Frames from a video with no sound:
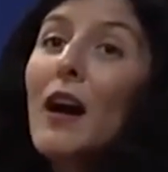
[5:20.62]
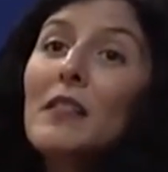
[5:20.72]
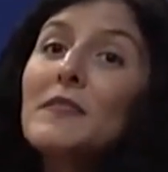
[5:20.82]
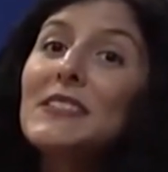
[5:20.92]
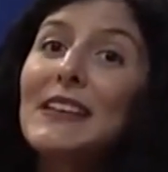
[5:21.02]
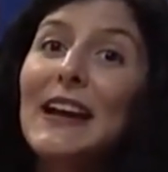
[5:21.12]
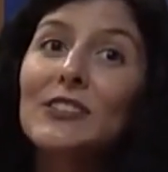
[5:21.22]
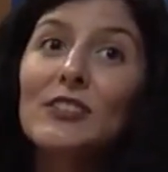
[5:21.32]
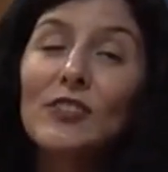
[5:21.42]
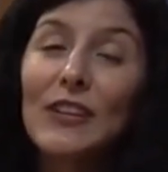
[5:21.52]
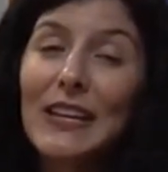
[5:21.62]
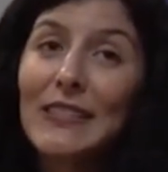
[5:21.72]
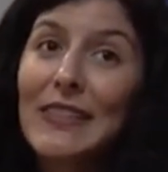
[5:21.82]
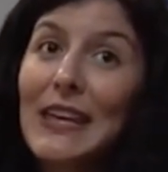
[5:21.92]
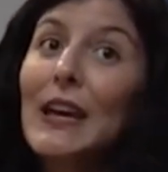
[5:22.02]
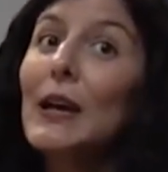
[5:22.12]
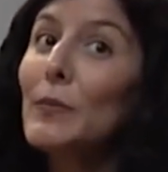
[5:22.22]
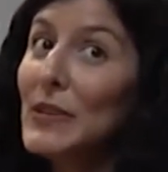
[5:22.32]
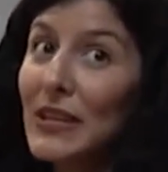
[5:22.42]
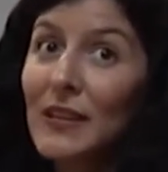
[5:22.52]
All of these actions are in the
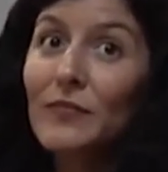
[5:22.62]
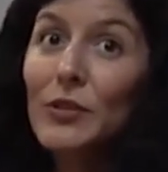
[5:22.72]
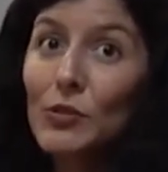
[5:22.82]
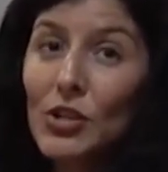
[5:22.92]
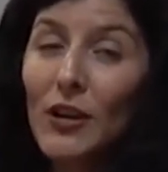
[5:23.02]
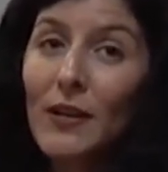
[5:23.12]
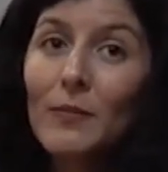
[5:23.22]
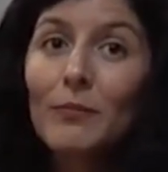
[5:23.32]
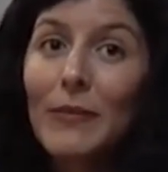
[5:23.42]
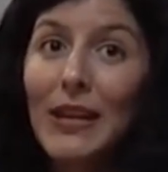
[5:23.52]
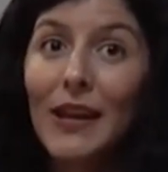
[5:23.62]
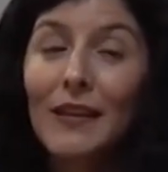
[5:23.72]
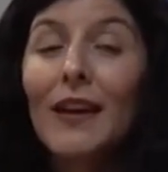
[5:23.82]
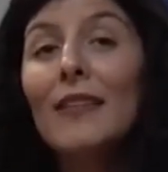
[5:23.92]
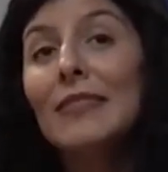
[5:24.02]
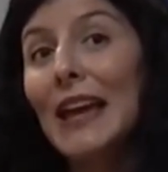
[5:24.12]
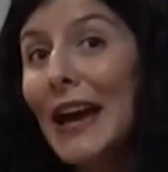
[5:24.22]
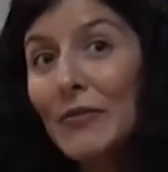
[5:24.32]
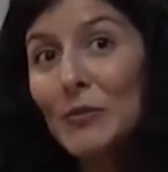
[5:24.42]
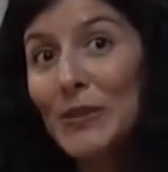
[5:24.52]
immediate future, meaning they
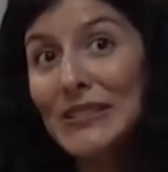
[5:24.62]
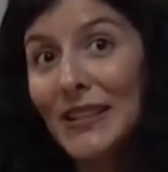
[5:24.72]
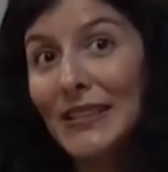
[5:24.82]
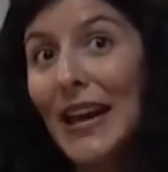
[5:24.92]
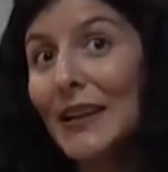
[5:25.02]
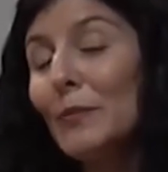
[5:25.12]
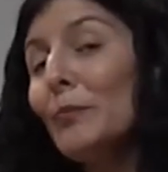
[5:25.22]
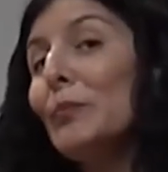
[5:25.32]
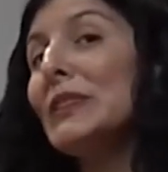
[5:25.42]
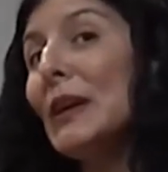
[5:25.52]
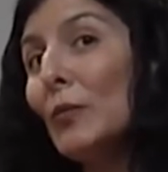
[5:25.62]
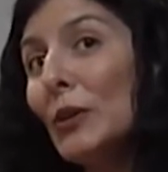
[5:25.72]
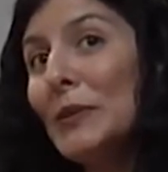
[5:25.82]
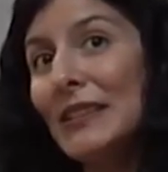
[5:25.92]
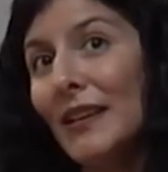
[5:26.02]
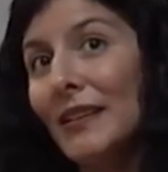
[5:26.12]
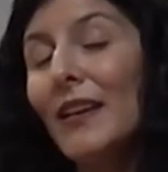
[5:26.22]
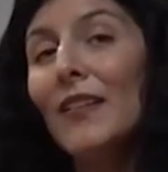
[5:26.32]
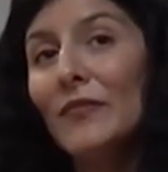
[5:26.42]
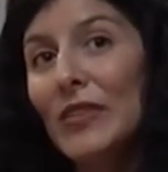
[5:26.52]
haven't been done yet, but they will be done
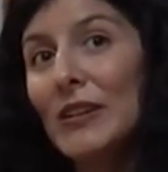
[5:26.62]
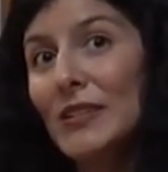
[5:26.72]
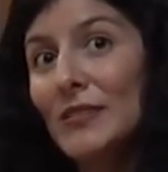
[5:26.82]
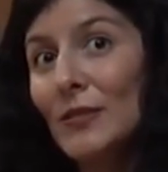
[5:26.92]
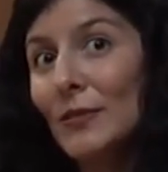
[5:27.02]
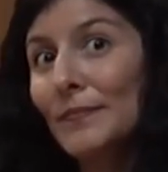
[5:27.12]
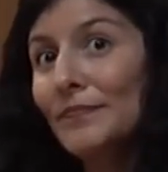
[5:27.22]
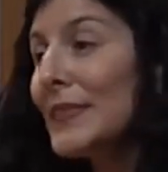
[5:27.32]
very soon.